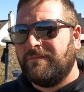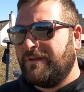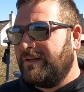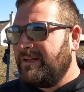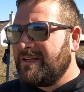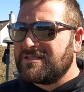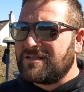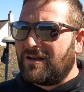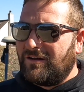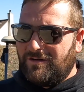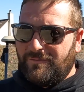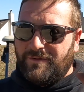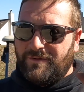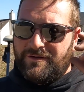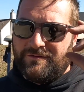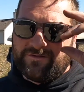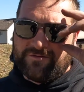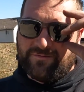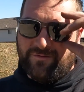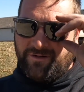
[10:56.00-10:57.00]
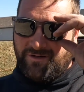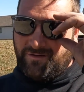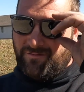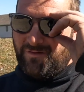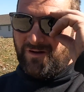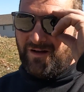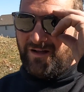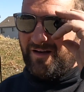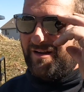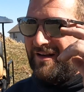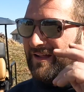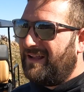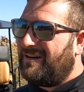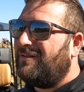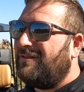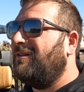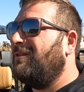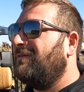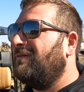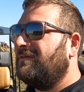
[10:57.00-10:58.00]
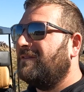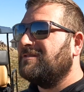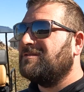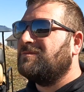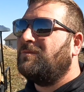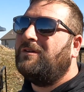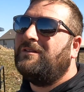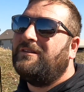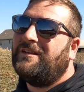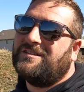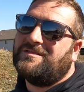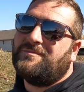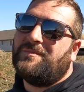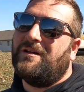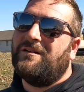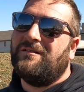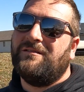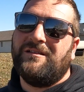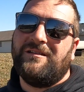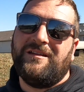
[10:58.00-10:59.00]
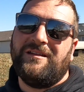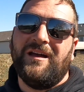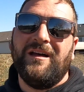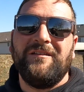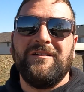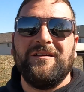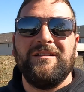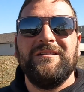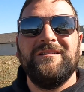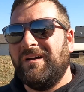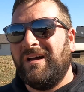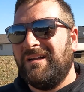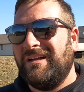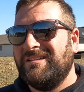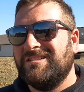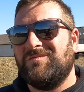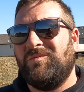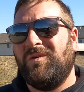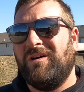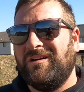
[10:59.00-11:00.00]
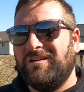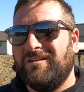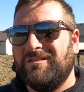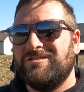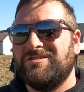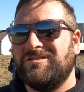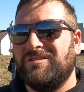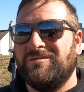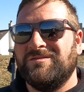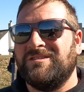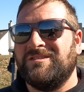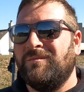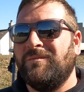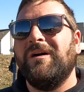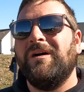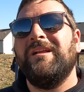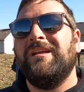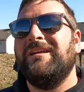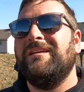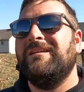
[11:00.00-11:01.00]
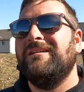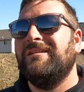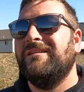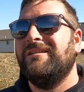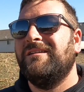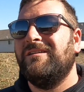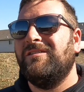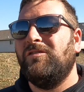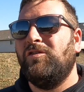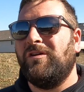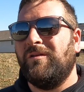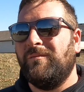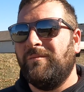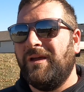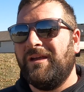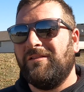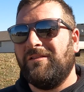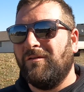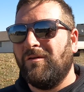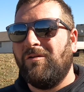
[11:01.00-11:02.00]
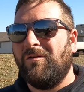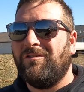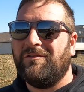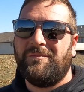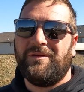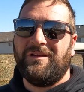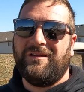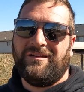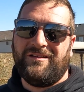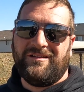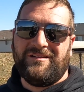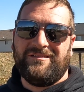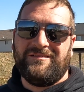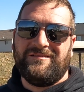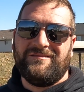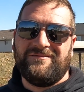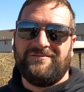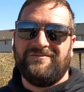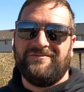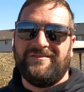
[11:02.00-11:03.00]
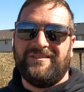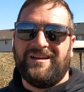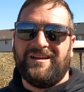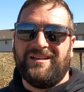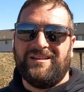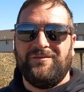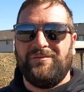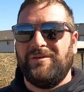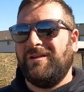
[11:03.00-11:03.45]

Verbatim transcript: It is hard to pick which one you want, and I don't know if there's one that's better than the other. I just wanted to show somebody who can make their own opinion on the